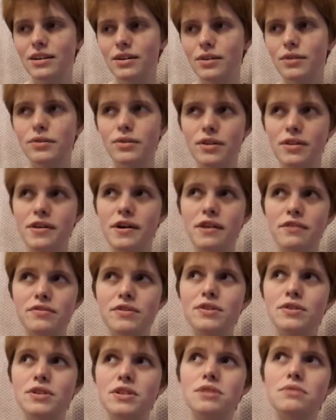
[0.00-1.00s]
or rather I've
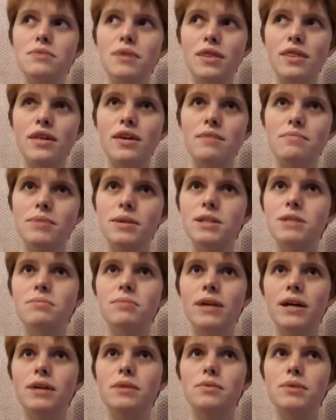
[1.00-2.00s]
noticed with the
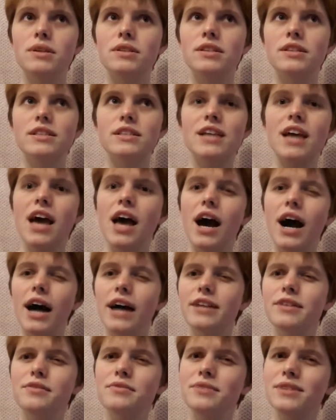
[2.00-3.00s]
multi-blade ones,
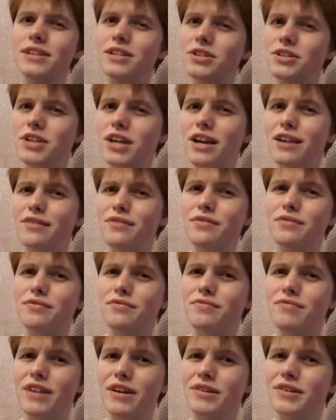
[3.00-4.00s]
I don't really shave
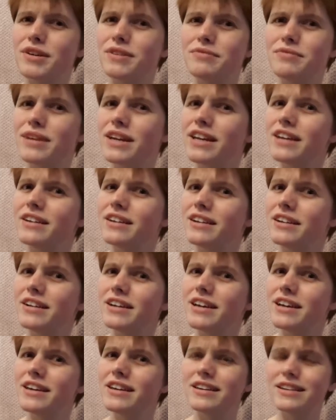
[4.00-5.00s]
very
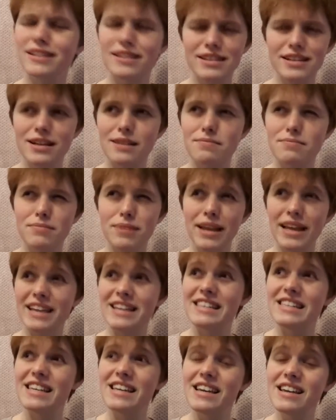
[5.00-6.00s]
regularly because I'm
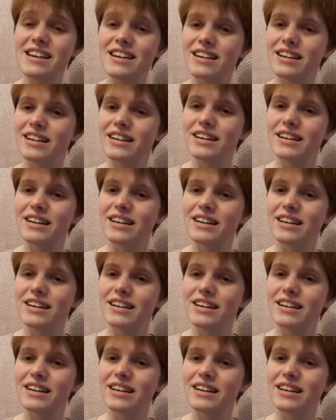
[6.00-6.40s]
lazy,